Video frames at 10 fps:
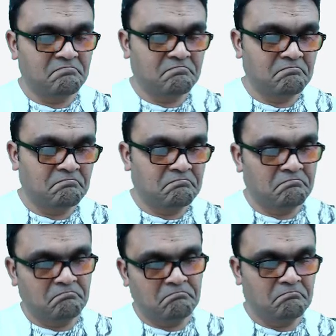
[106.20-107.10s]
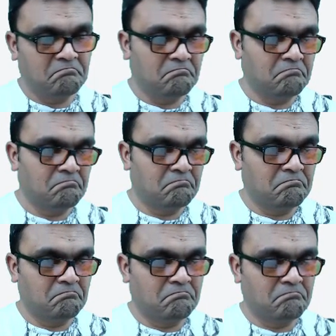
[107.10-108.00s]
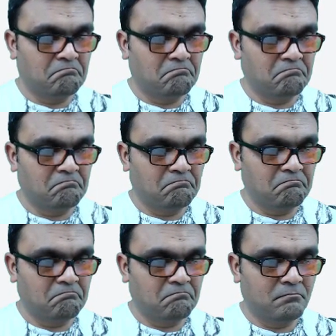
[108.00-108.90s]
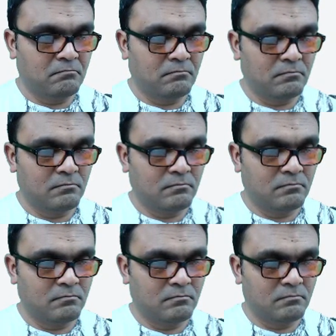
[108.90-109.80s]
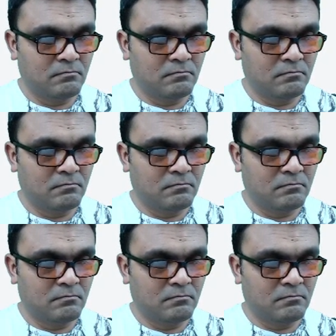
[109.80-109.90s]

(no one is talking)